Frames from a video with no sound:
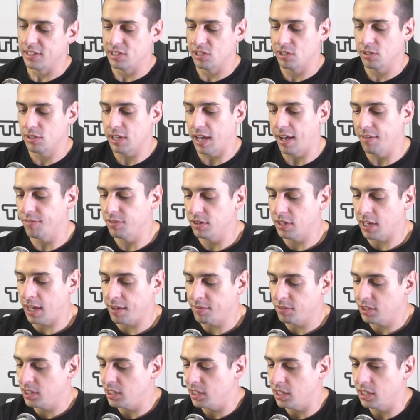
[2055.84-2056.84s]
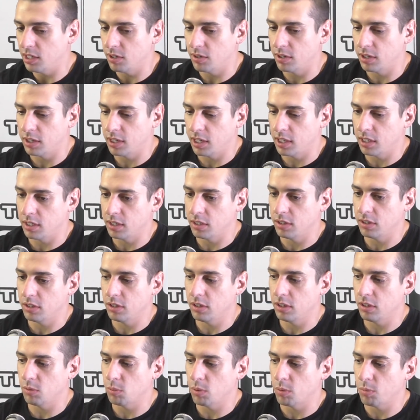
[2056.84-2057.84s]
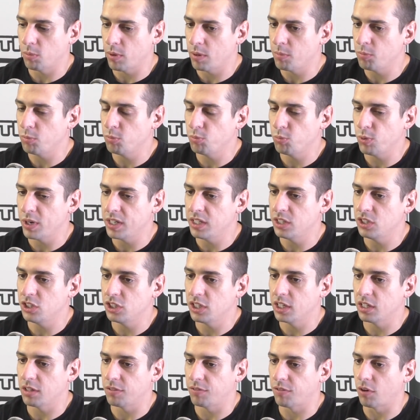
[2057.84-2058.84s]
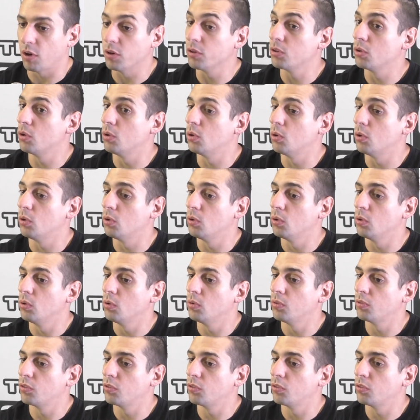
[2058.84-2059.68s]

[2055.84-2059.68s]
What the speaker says: you have the year, and when did you get the phone call